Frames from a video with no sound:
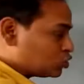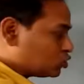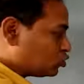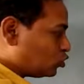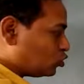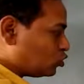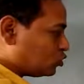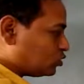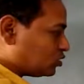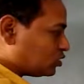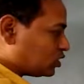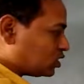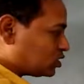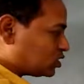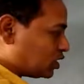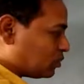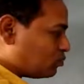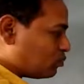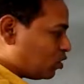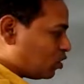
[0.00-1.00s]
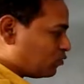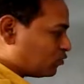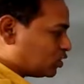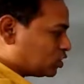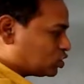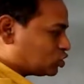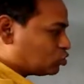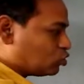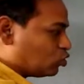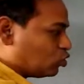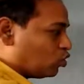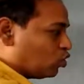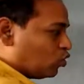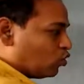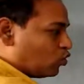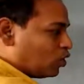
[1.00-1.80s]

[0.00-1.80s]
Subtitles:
So the sum of these two